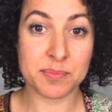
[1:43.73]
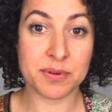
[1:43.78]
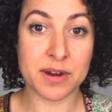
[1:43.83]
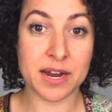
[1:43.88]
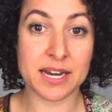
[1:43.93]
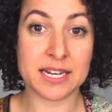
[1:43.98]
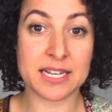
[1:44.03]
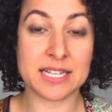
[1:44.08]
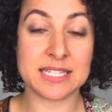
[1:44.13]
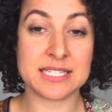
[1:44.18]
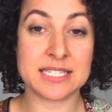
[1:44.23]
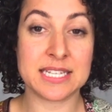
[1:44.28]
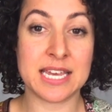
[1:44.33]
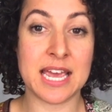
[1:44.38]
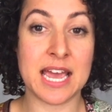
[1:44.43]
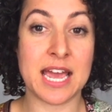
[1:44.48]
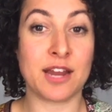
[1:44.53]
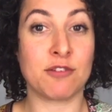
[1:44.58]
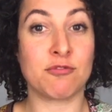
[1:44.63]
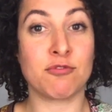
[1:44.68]

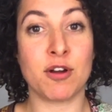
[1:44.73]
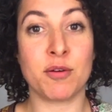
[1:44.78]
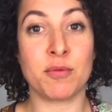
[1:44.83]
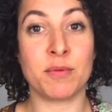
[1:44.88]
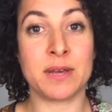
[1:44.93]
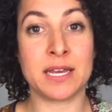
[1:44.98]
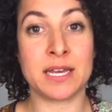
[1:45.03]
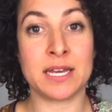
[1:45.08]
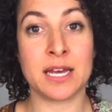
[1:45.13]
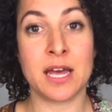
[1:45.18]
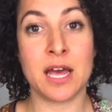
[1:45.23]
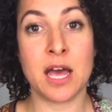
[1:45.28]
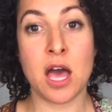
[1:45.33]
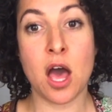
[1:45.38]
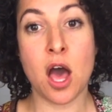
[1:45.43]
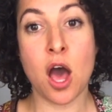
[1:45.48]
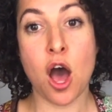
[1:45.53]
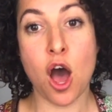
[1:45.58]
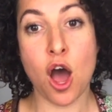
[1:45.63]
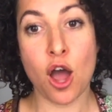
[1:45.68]
pregnancy and growing
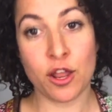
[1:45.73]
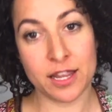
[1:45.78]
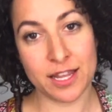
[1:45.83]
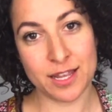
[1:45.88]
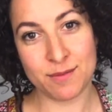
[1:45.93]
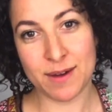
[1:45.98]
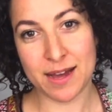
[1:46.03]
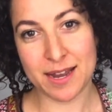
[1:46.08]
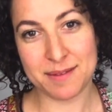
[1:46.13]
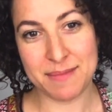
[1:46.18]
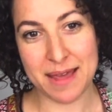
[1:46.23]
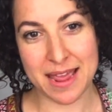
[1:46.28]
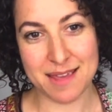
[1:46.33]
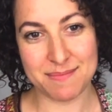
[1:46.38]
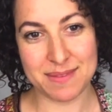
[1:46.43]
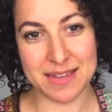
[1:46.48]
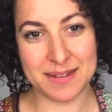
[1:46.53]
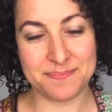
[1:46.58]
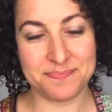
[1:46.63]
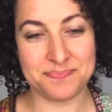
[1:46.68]
only one
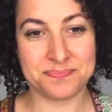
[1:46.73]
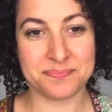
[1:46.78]
baby.